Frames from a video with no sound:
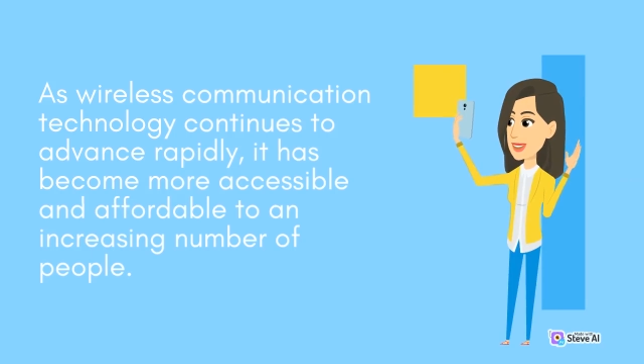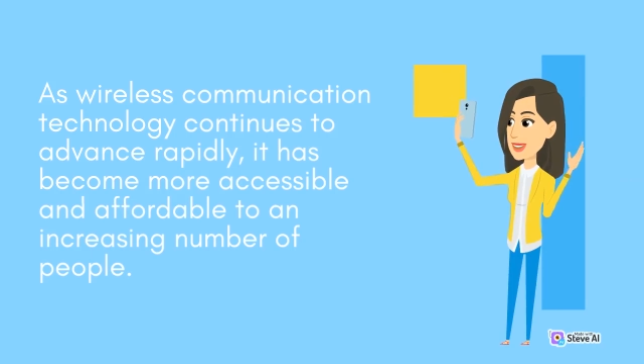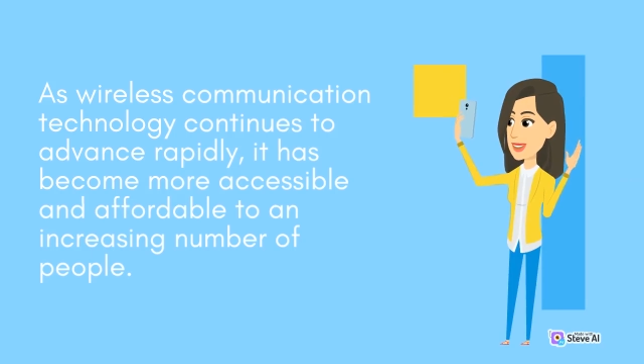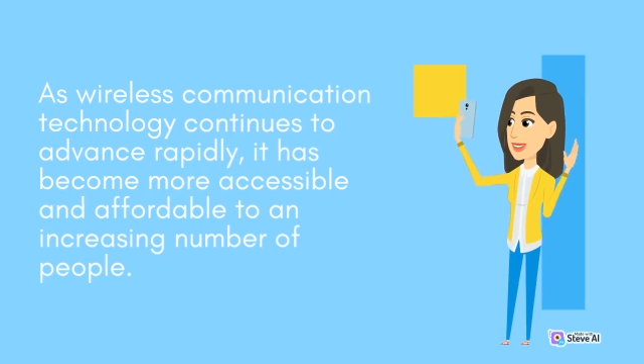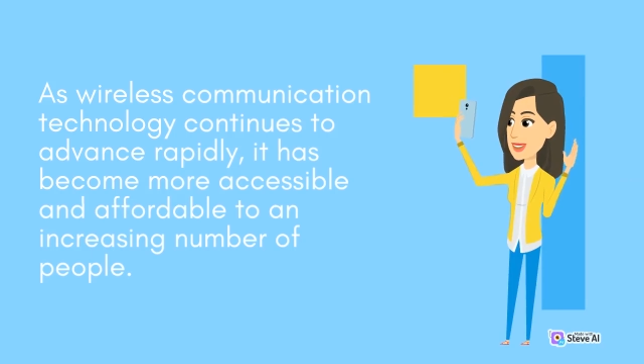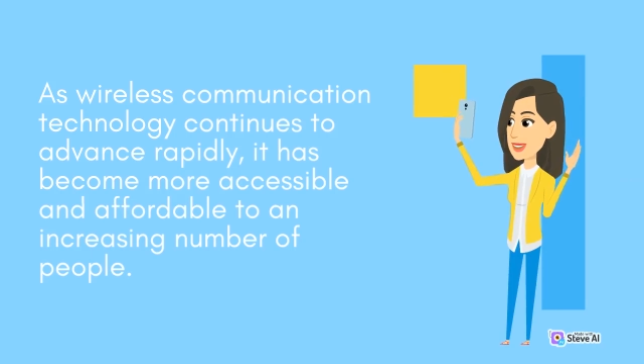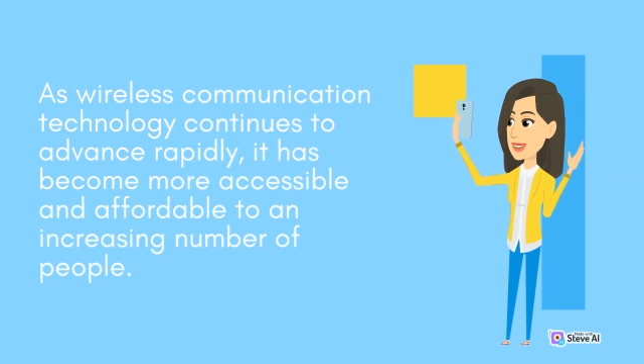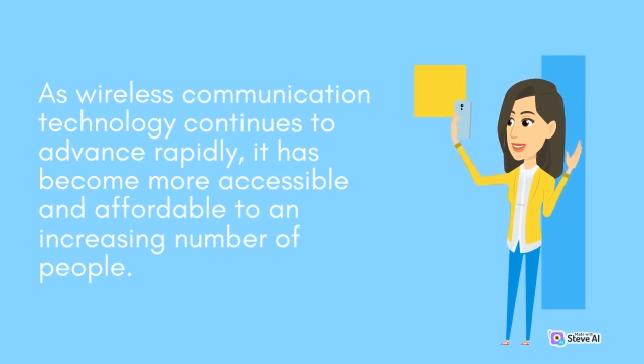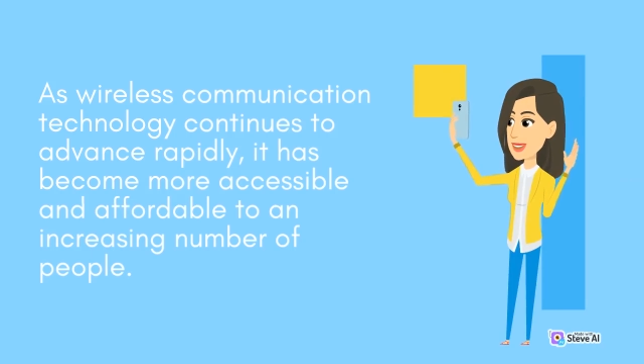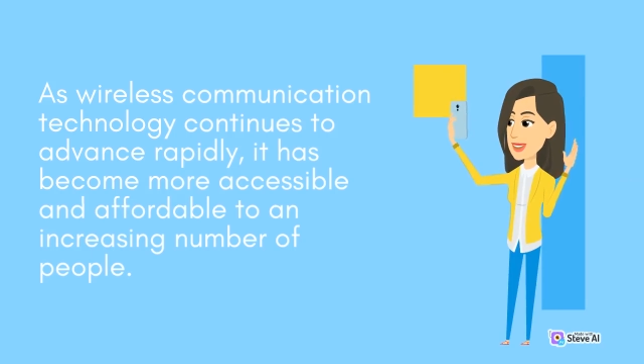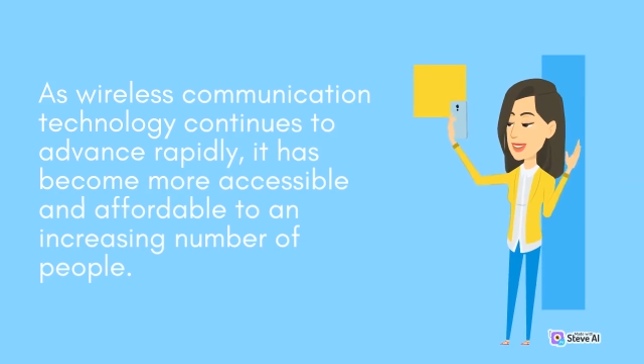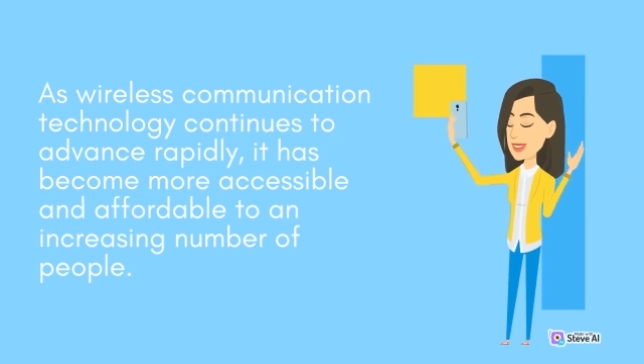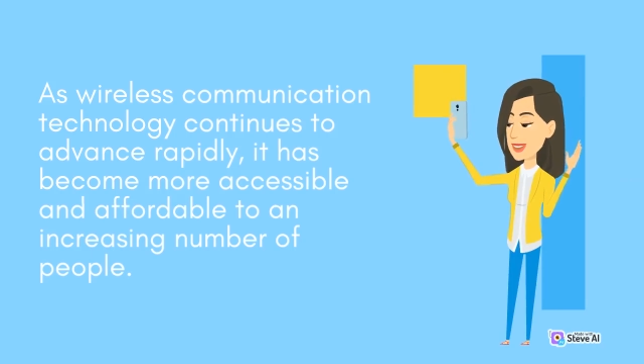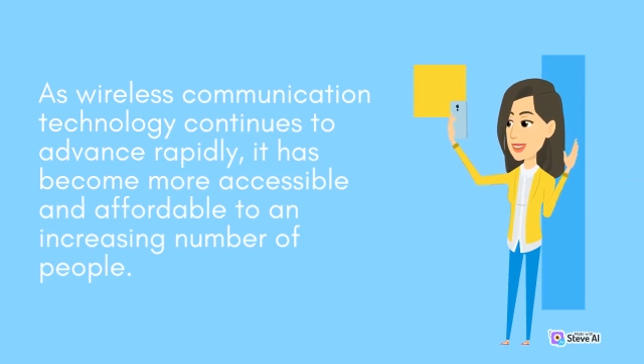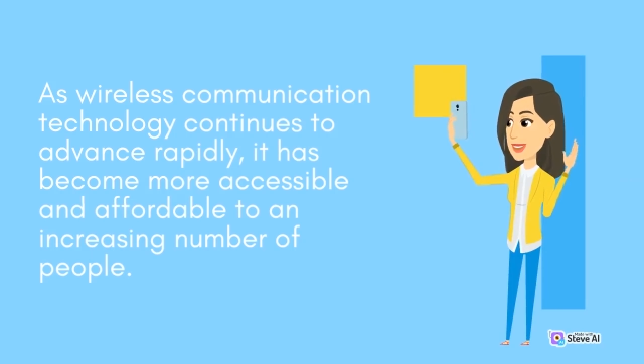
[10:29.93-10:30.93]
and affordable
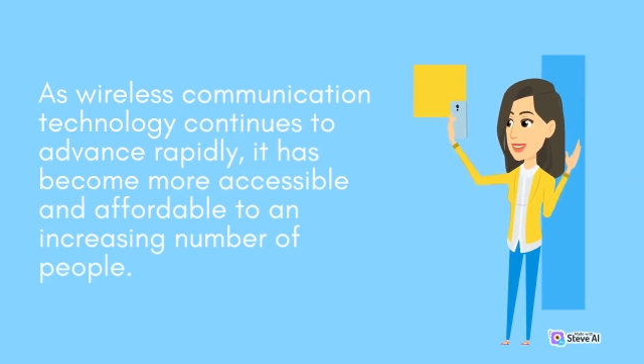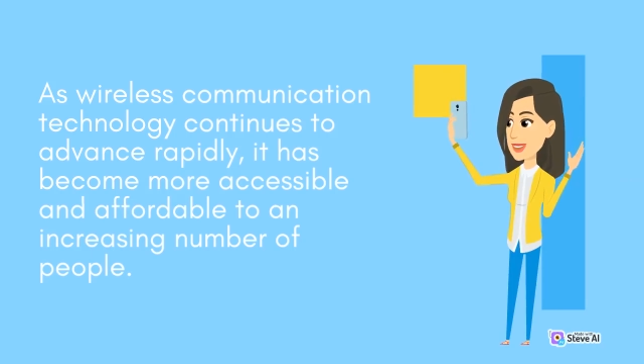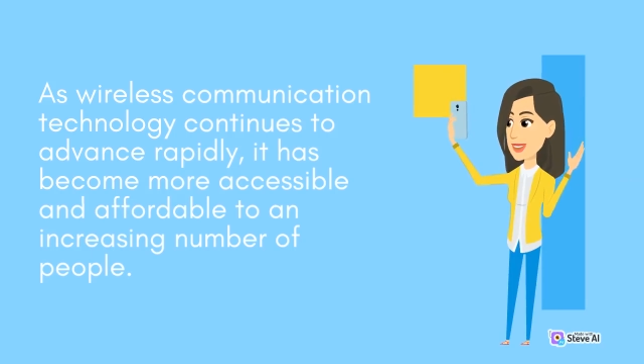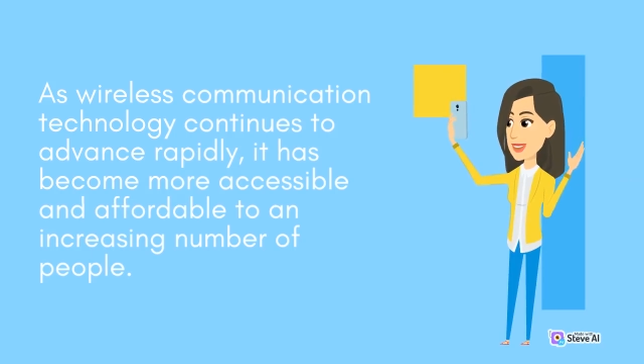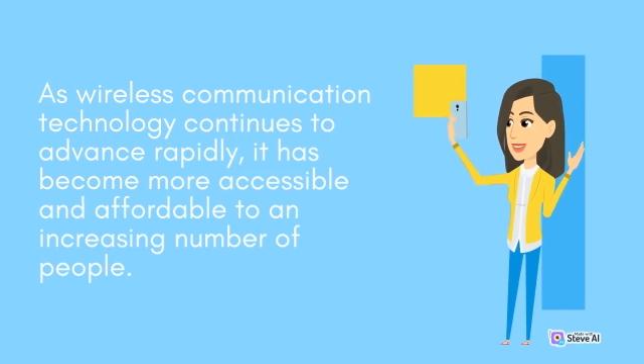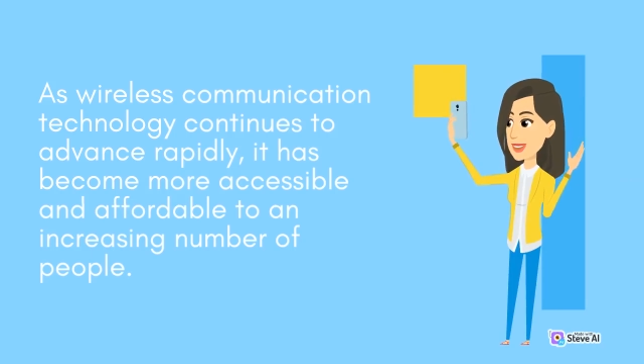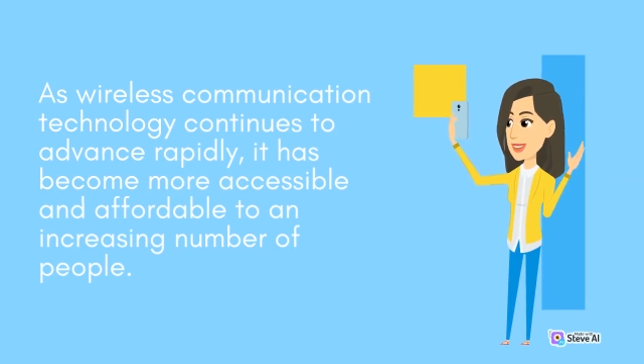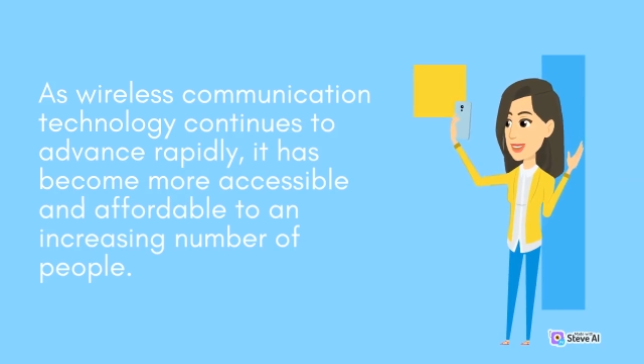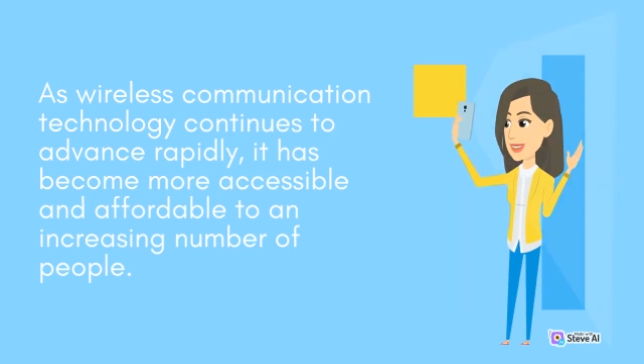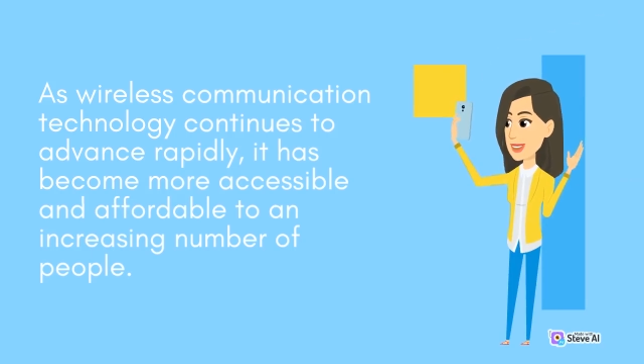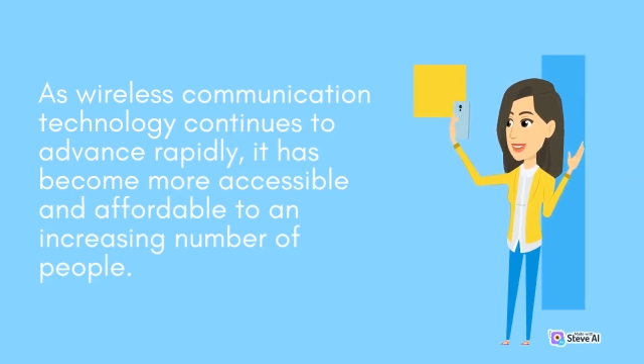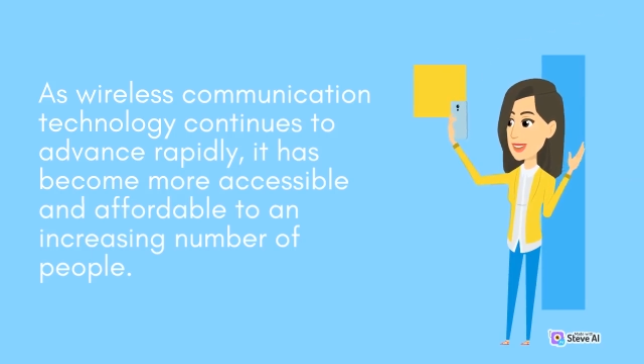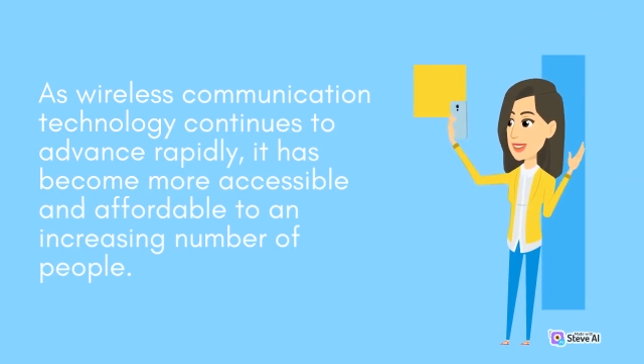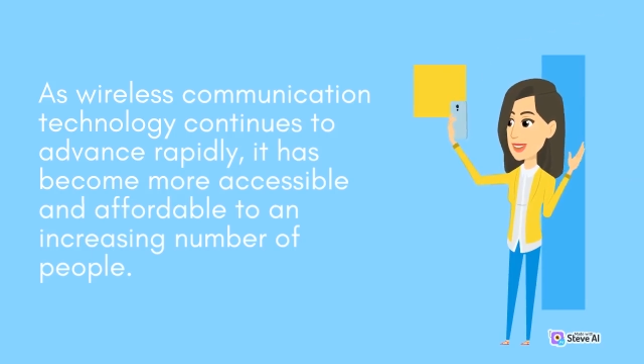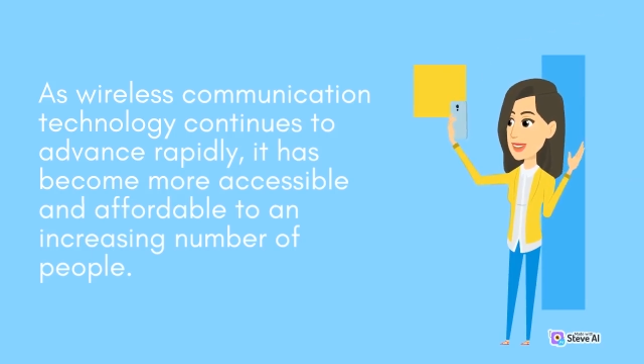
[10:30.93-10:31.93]
to an increasing number
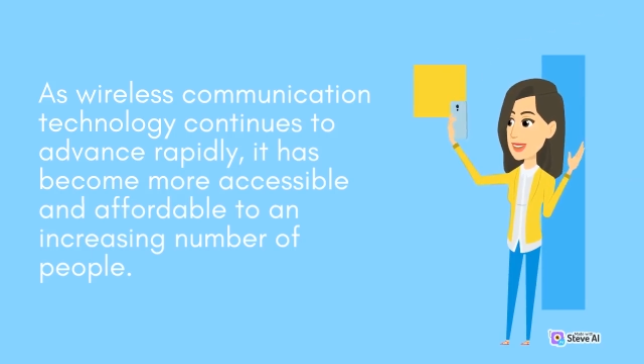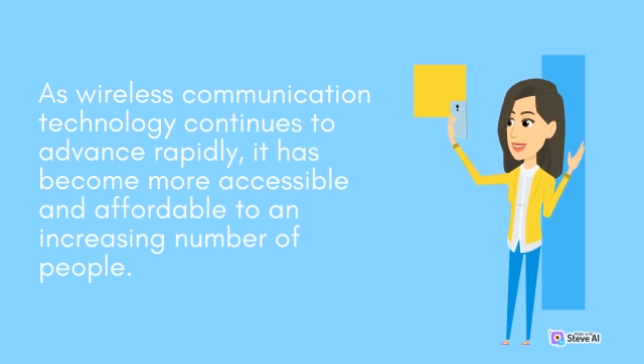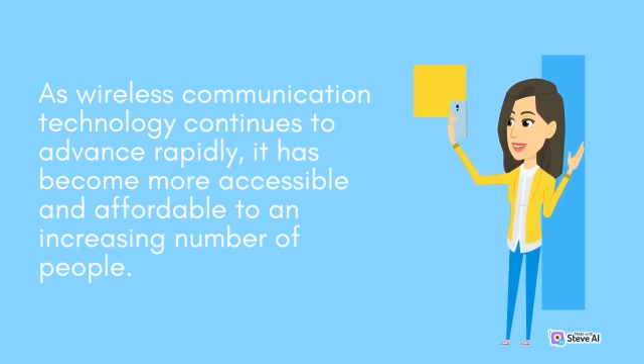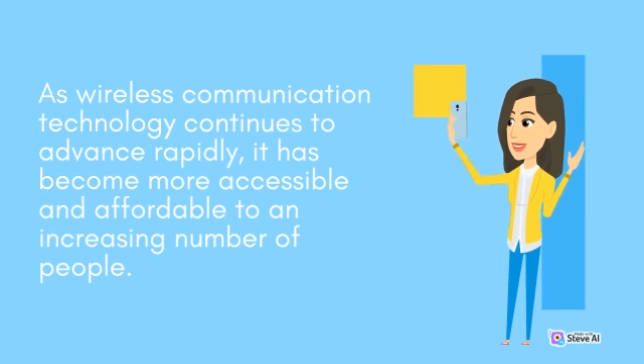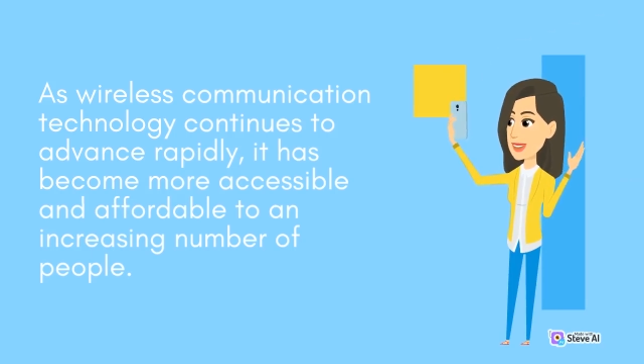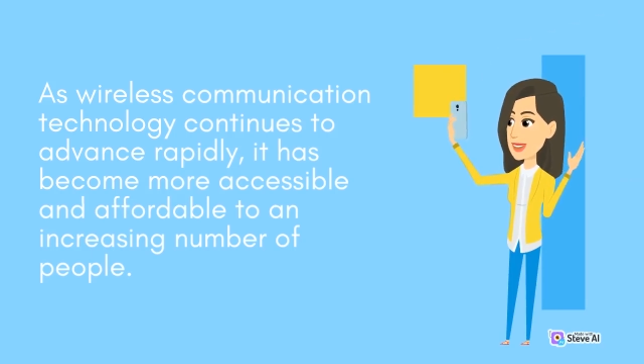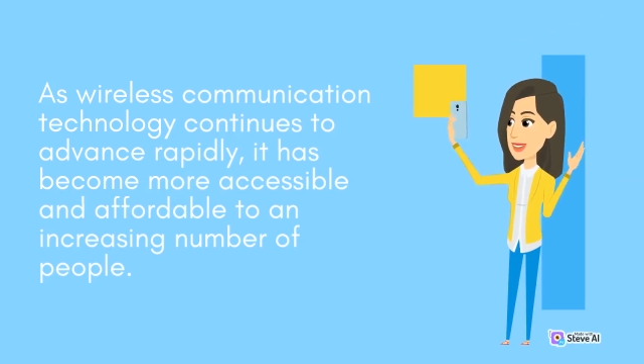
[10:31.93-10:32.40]
of people.